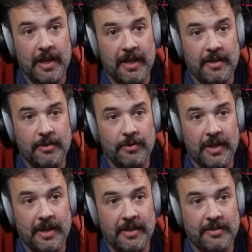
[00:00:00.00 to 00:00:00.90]
I knew
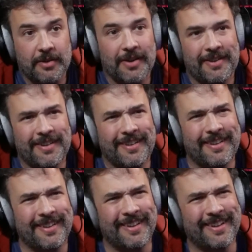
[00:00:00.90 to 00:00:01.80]
in high school.
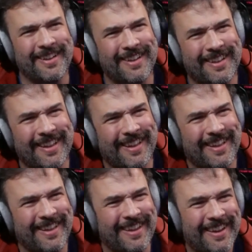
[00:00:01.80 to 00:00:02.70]

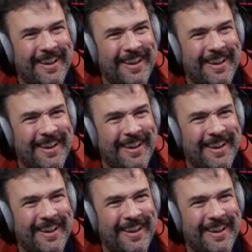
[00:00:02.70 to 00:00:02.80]
Right.